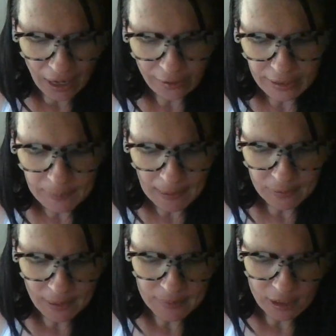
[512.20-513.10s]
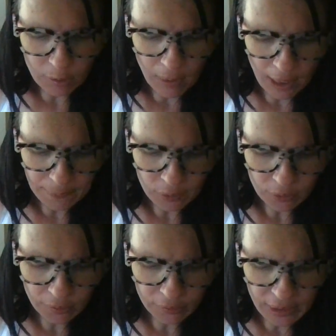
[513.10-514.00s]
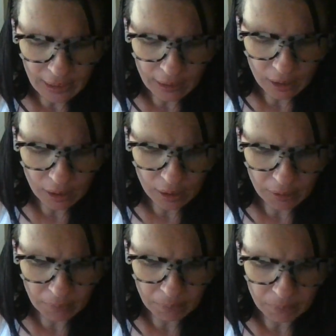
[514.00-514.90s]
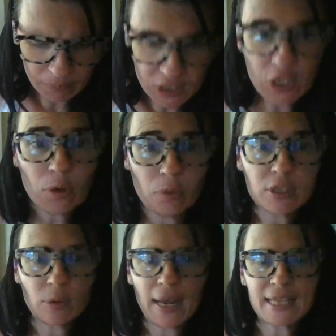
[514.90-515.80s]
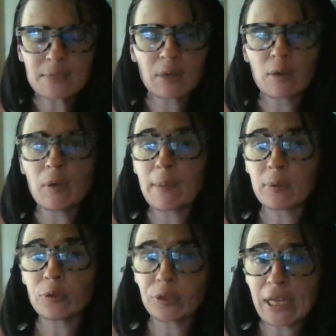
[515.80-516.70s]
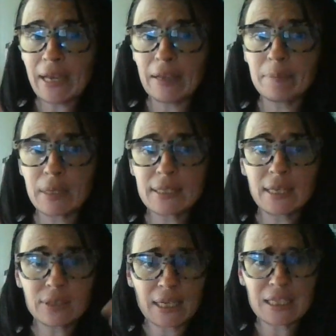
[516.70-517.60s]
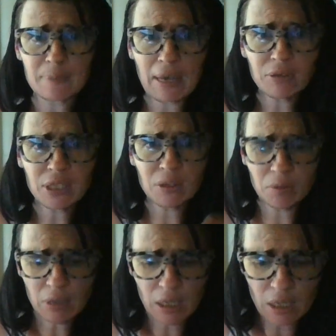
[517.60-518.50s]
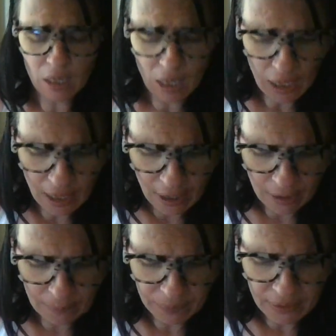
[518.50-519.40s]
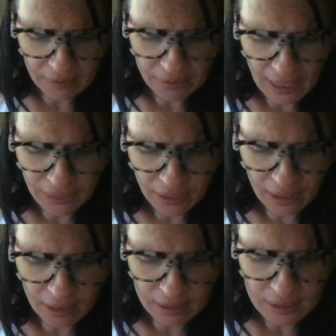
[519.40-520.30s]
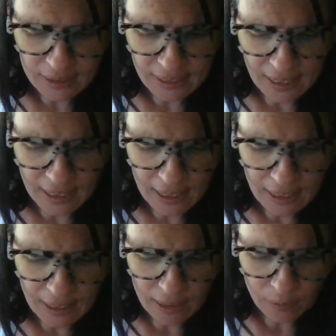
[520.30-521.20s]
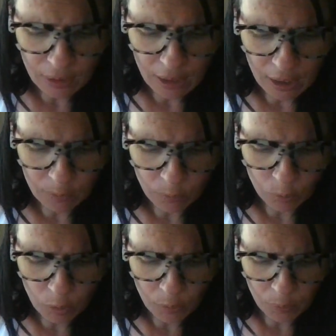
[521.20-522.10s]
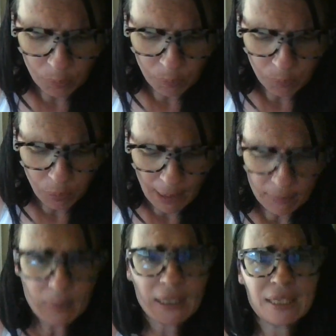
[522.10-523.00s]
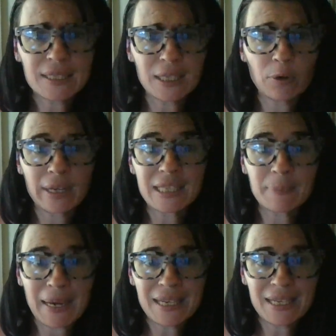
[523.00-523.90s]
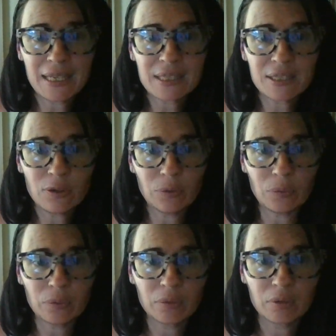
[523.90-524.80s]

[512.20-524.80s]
I heard it's about to become so popular that um, soon. So it hasn't become popular yet, but it sounds like it's about to. Um, that the city uh, will probably consider expanding it soon.